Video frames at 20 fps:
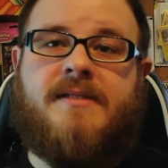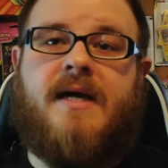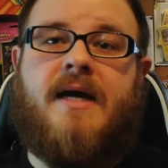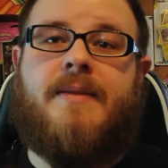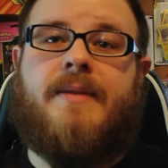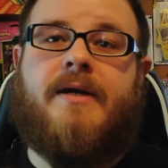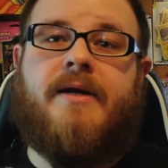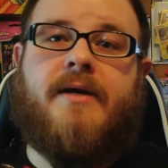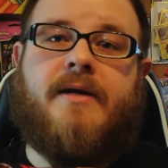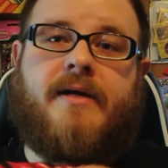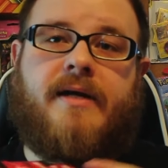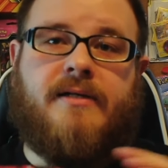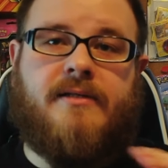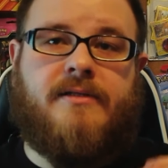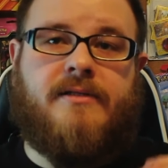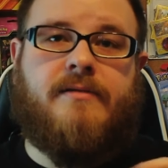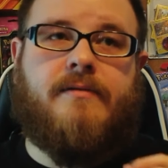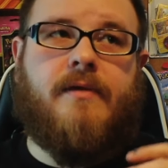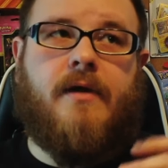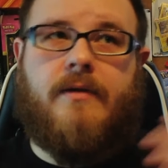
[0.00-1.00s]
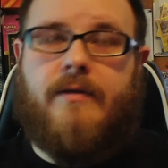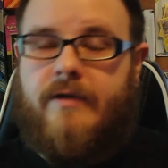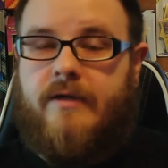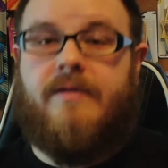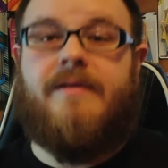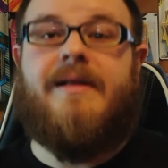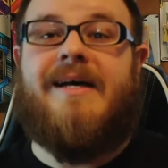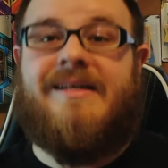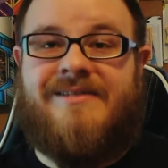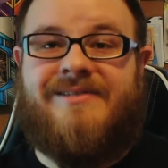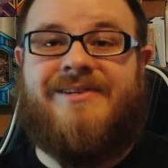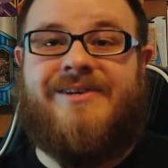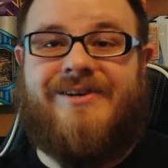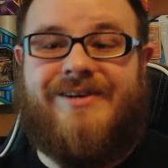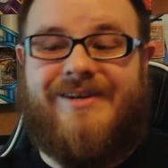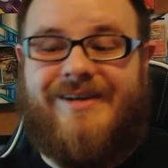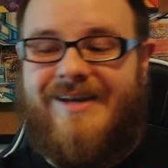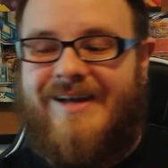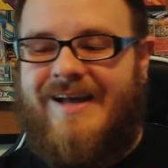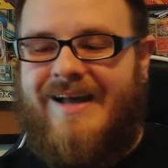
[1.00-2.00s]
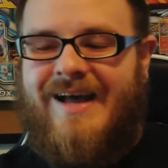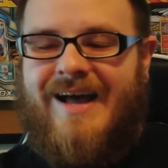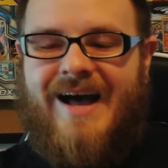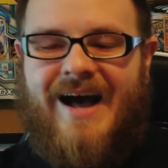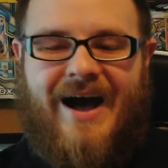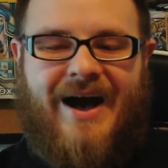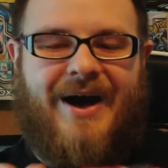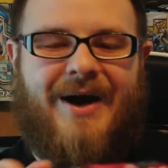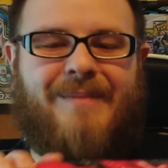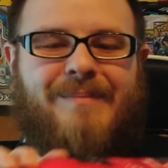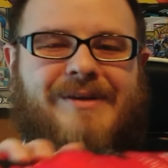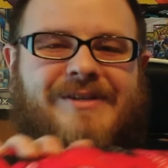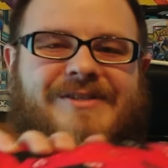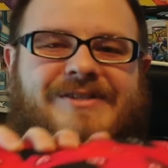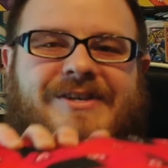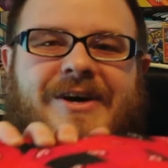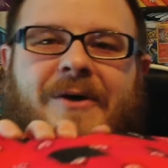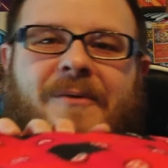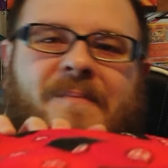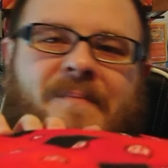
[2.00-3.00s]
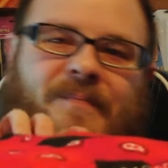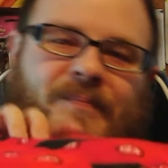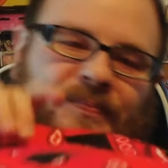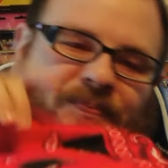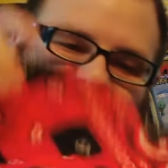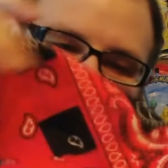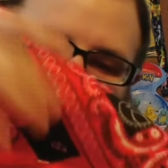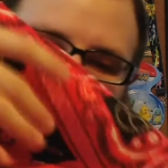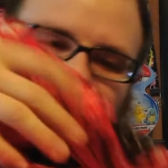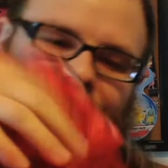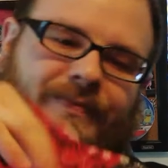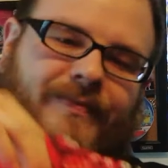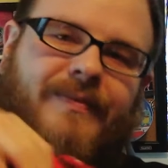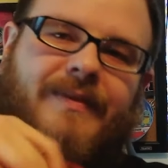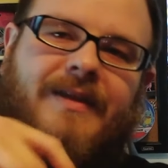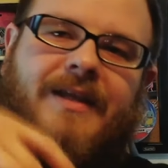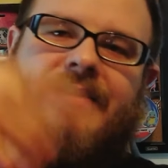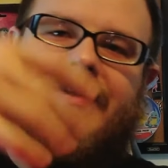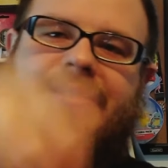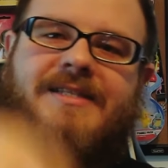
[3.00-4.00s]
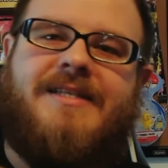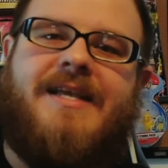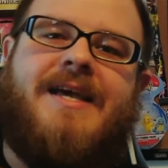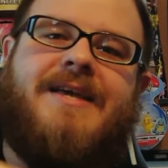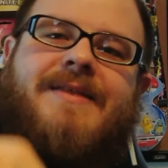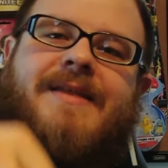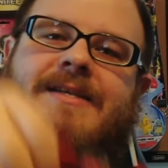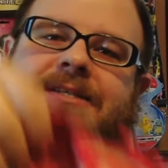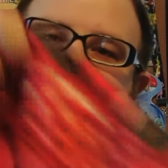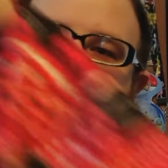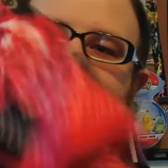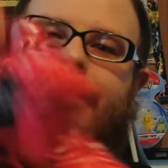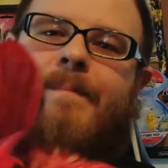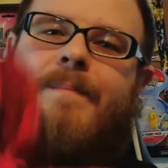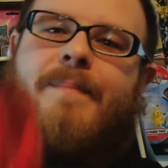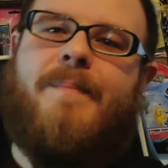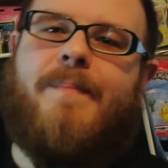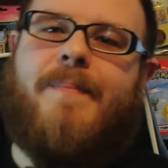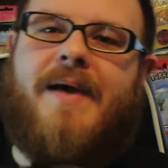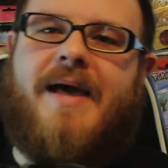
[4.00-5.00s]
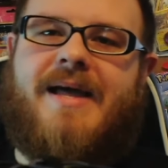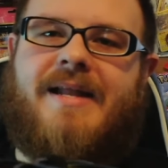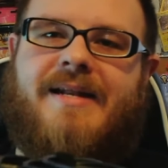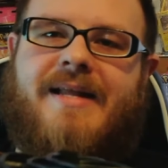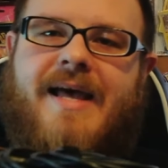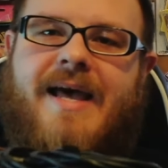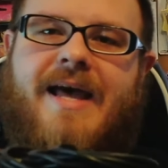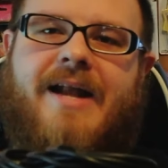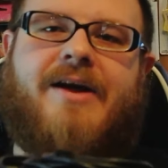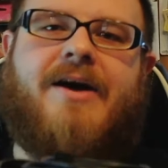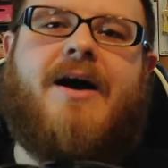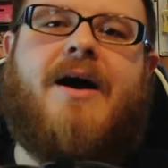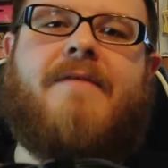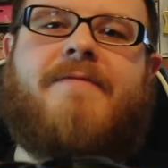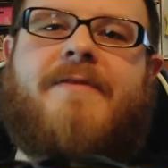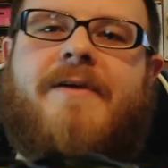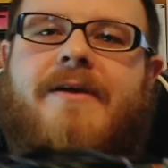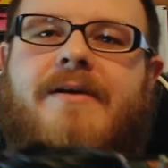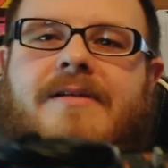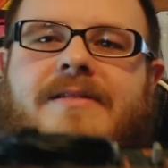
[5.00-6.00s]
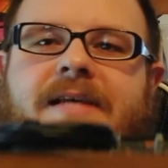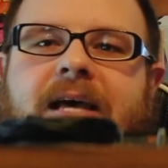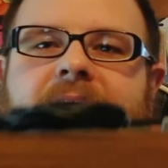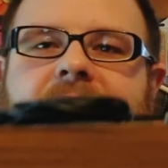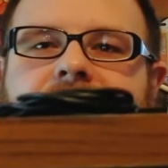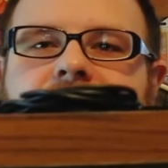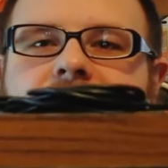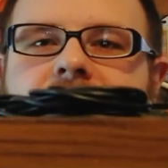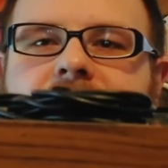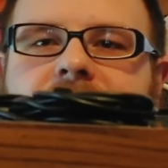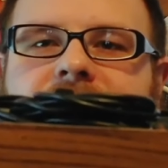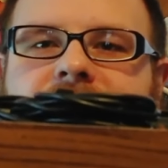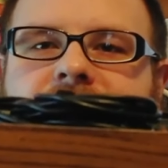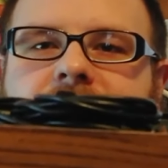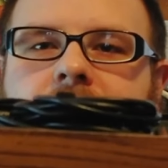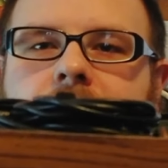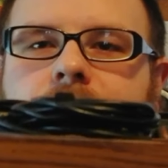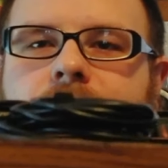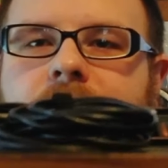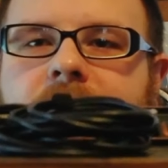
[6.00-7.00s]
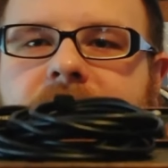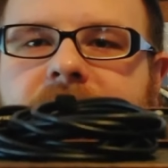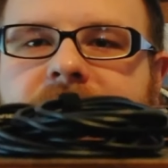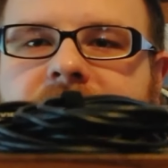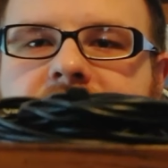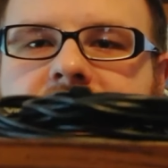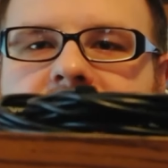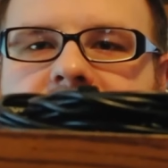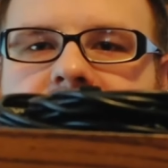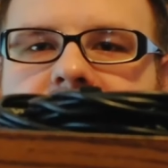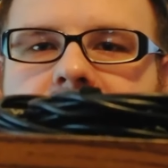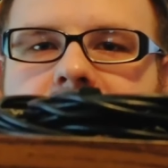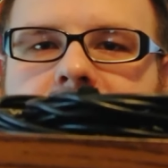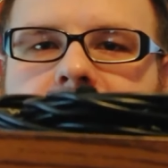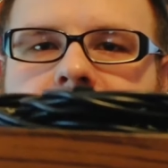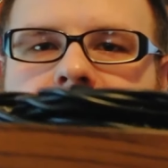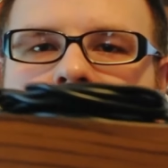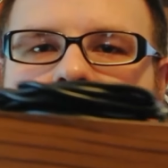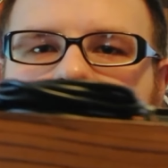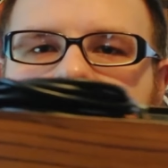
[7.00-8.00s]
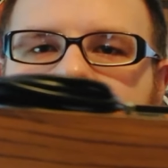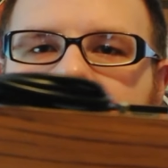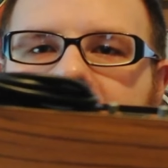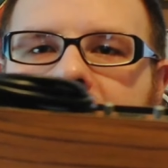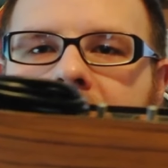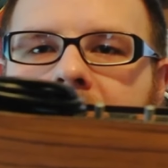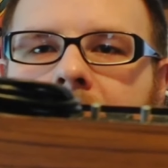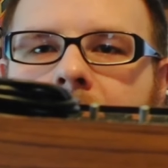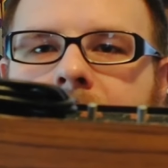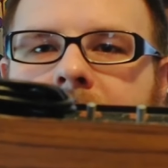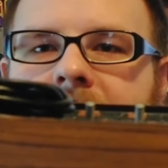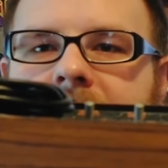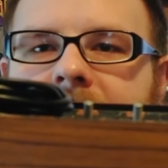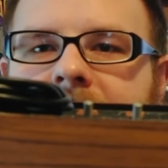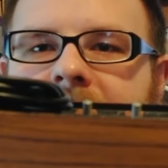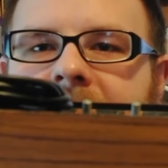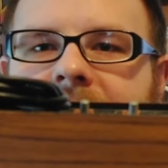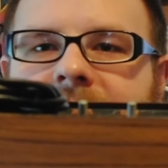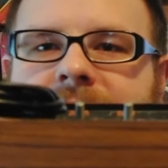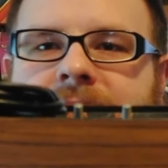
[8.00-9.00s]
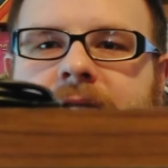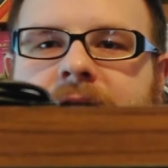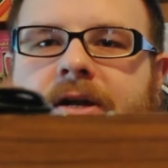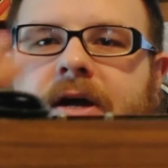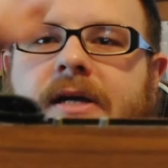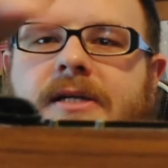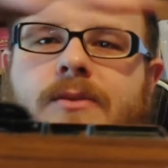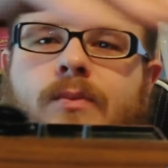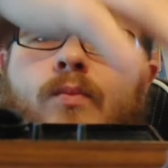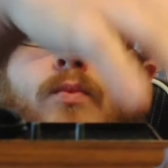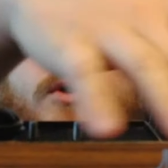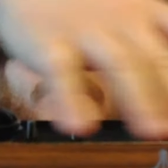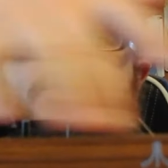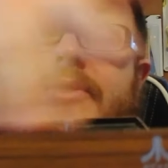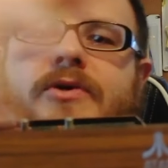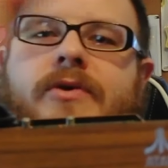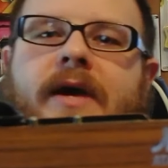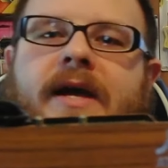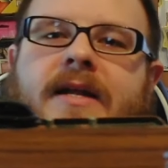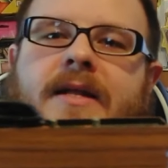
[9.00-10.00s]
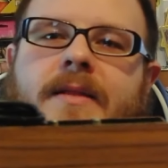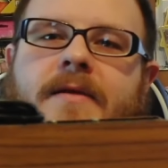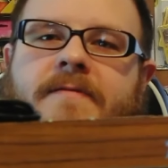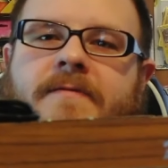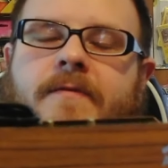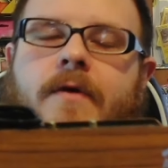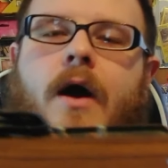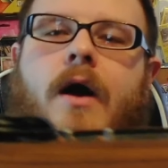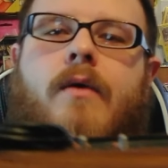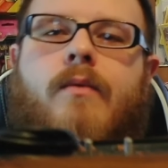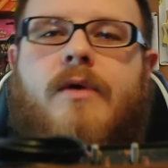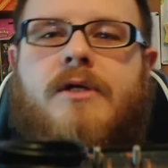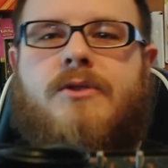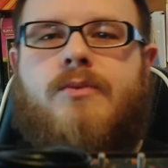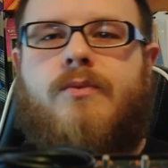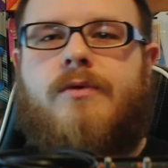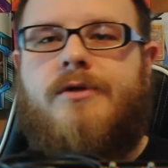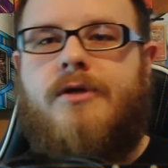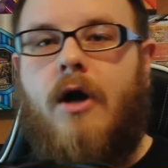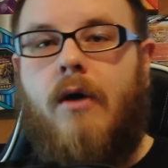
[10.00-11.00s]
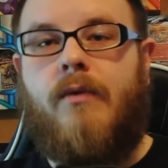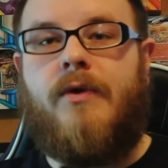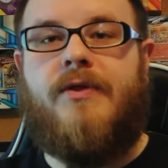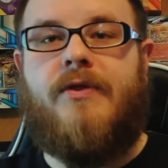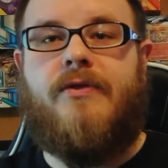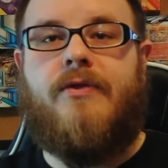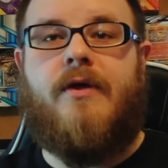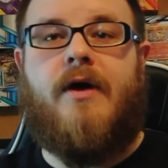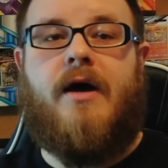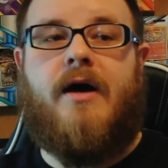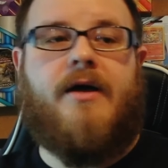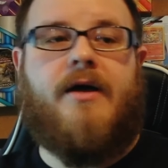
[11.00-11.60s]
on there, it gets a little less dirty. So let's take this bandana off here and take a look. So you can see here, it has the nice wood grain in the front, which would go with,